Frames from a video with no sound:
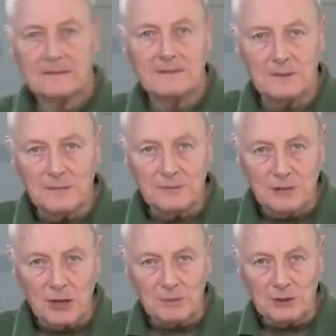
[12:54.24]
Now if you
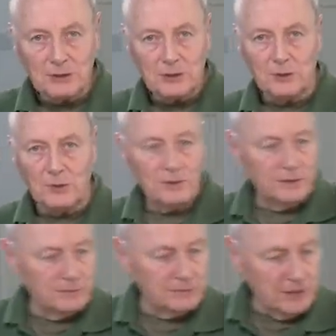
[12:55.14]
know me at all,
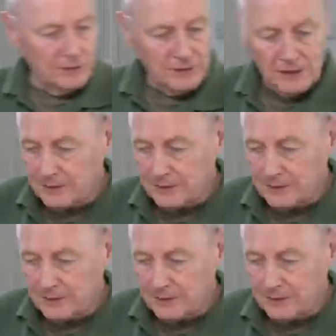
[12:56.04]
you'll know that I